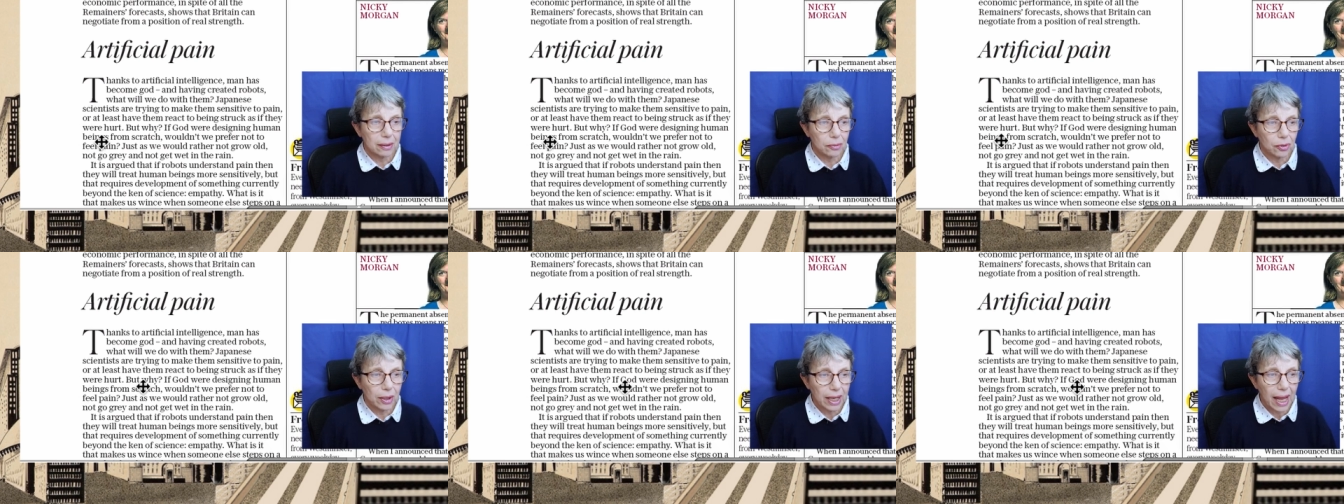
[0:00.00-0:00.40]

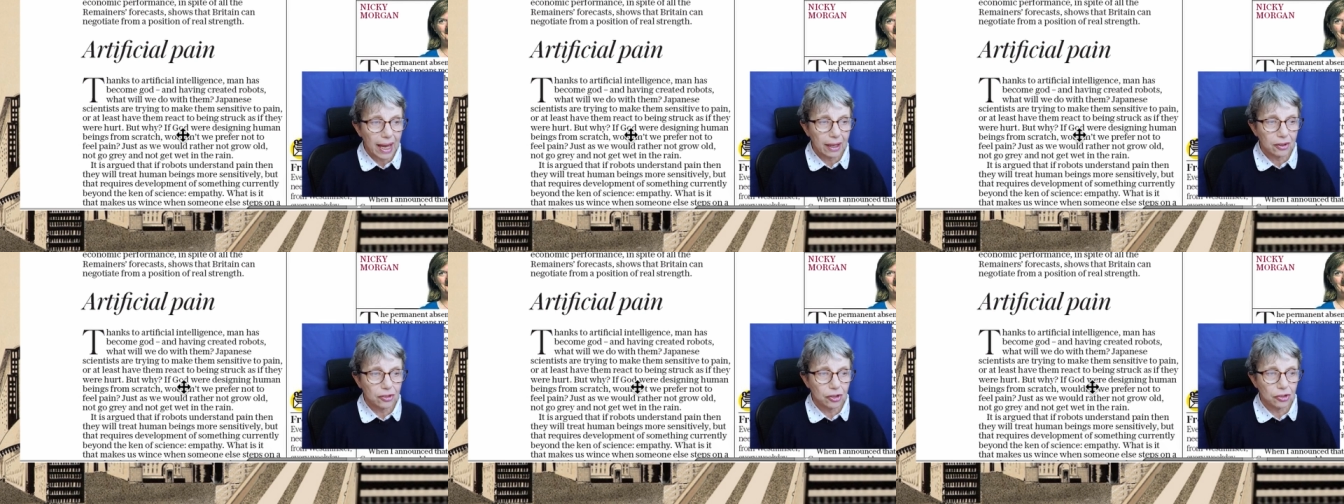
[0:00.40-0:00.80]

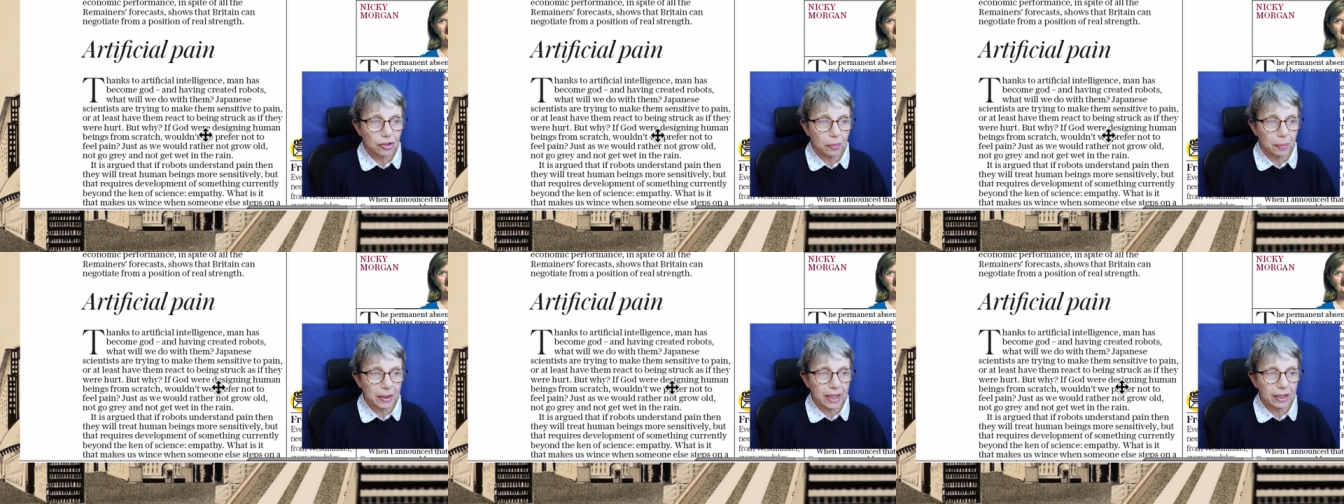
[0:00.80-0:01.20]
react
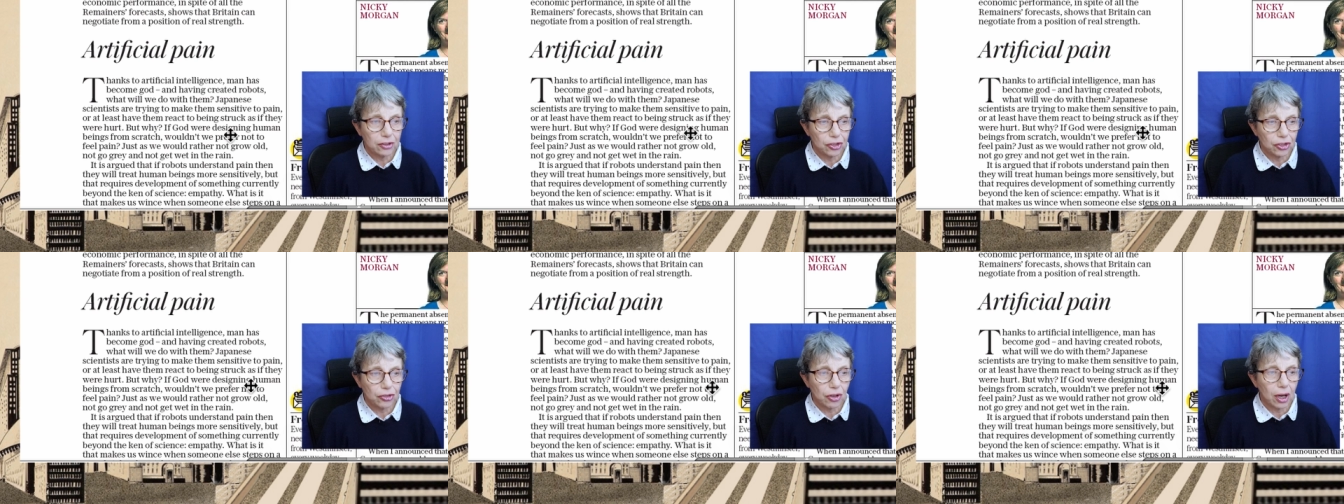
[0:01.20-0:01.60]
to being
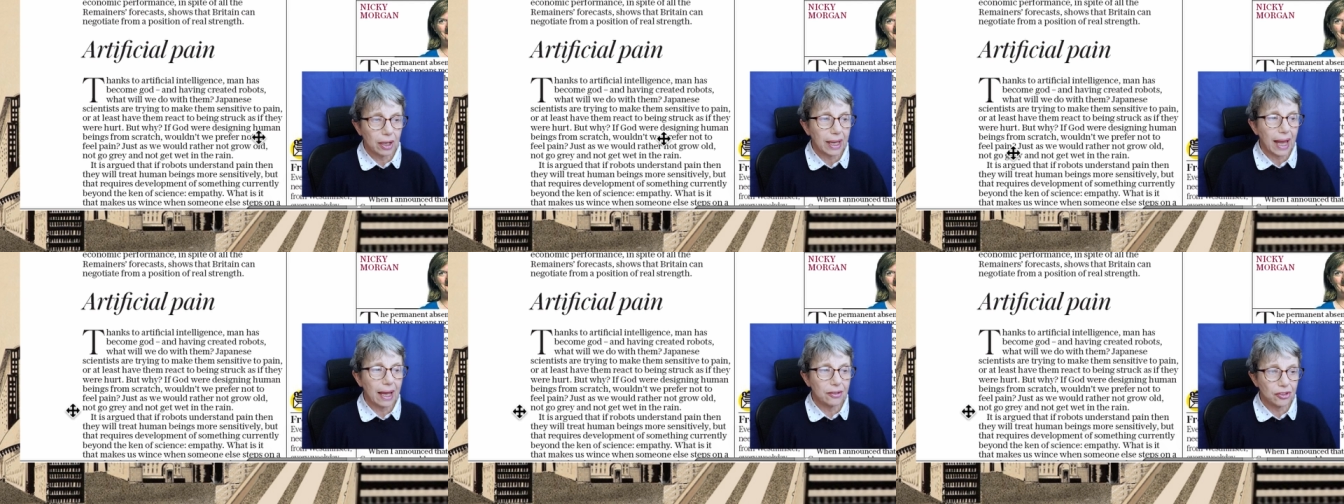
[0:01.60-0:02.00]

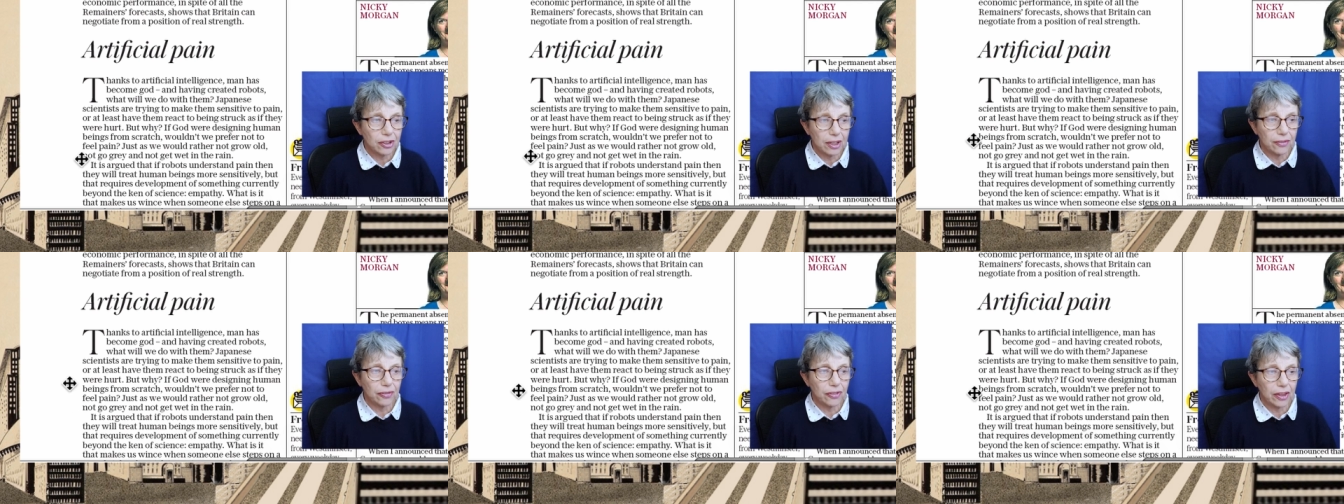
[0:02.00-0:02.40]
struck as
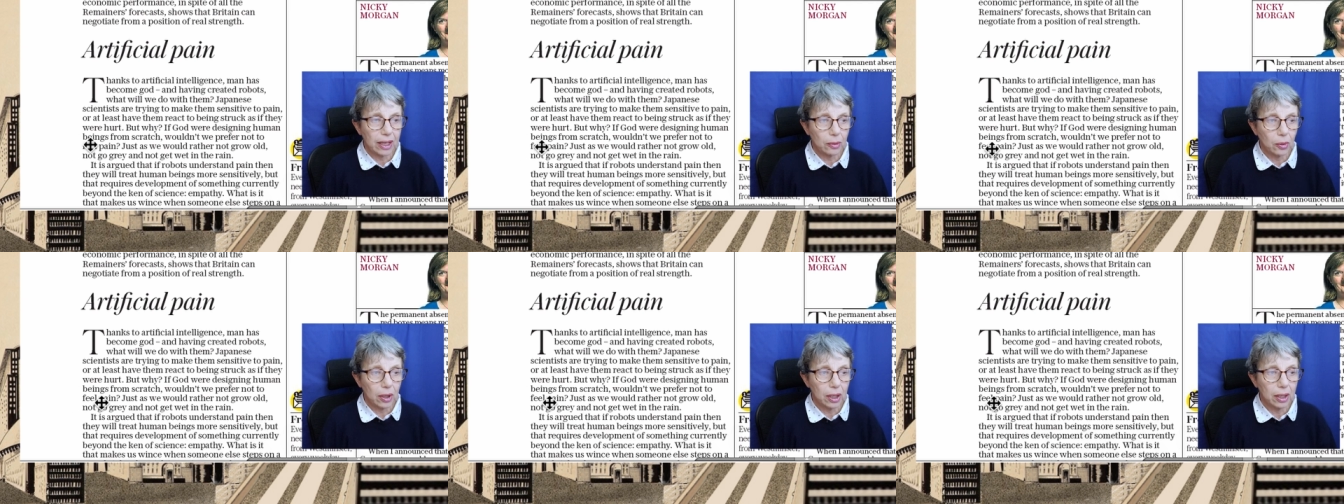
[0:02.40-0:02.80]
if
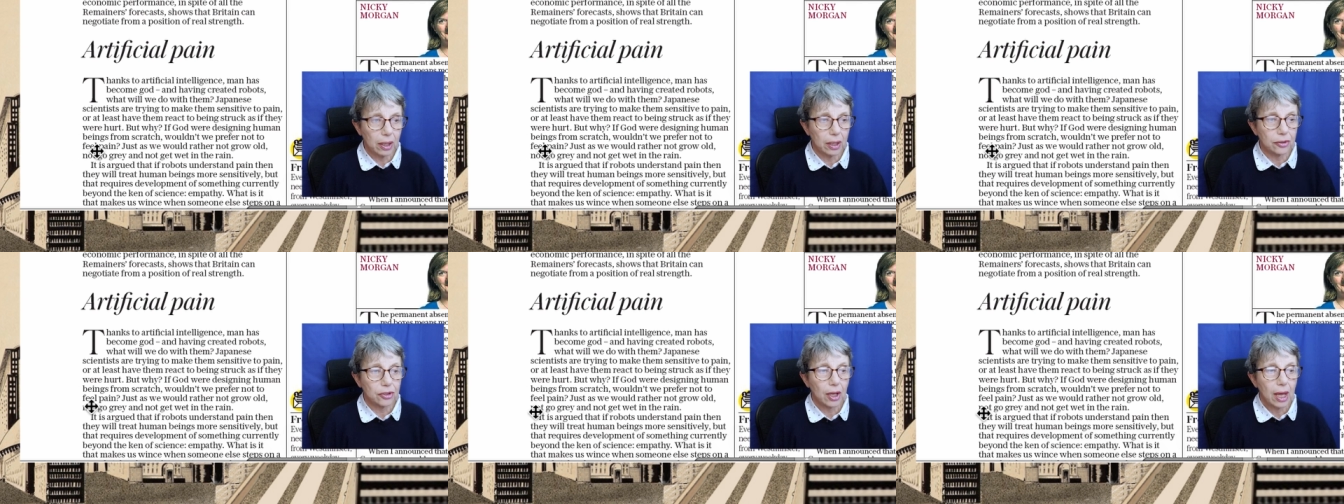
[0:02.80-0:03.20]
they were
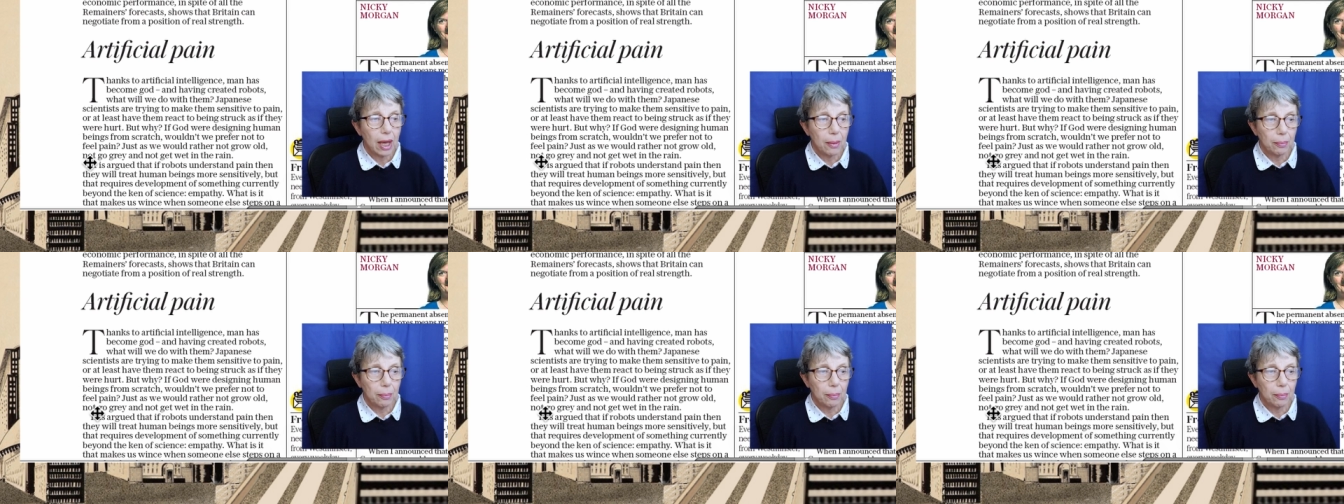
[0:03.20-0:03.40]
hurt.